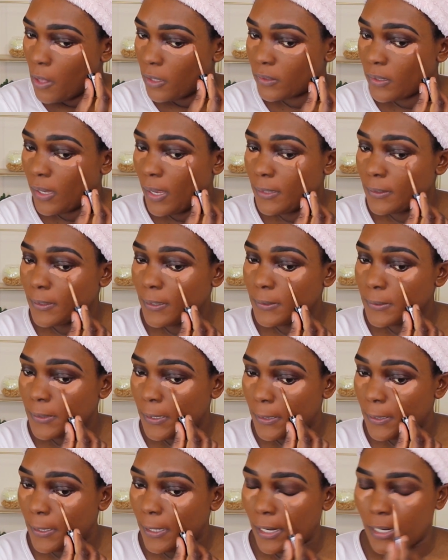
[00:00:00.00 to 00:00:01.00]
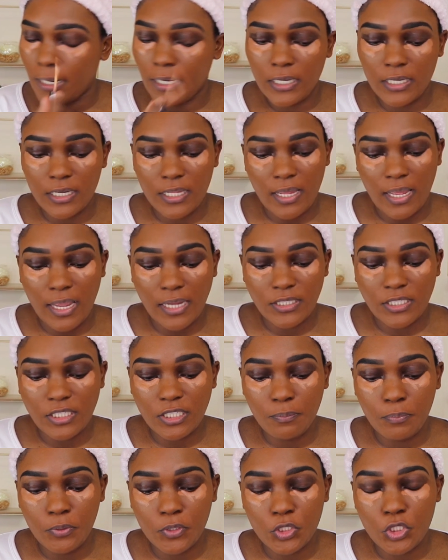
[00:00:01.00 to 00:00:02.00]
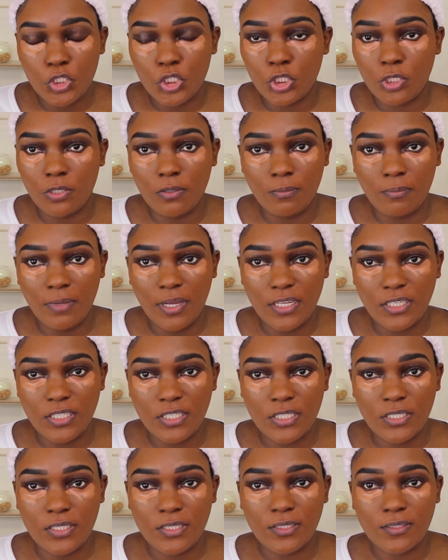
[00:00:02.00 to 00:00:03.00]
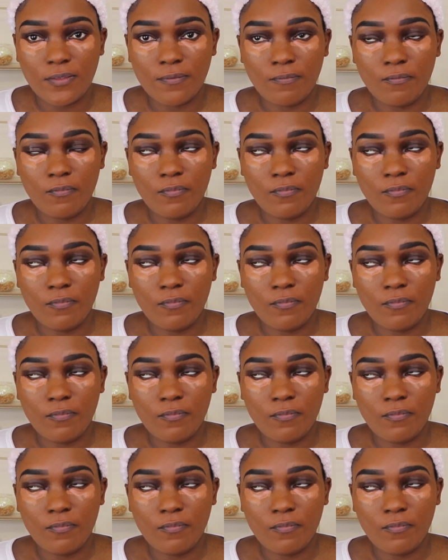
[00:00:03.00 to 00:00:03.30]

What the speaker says: So as I said there earlier, I didn't put too much